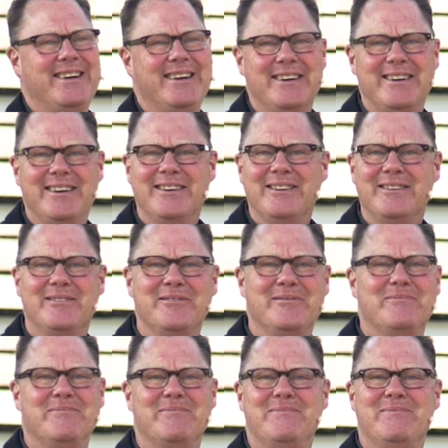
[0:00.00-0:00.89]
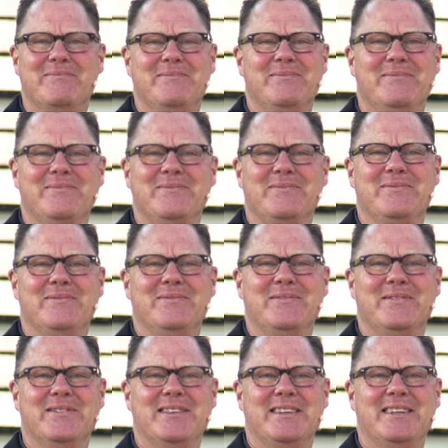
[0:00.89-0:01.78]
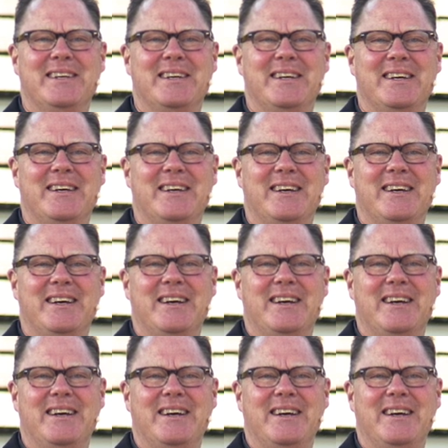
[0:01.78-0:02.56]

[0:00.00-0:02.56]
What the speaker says: [no speech]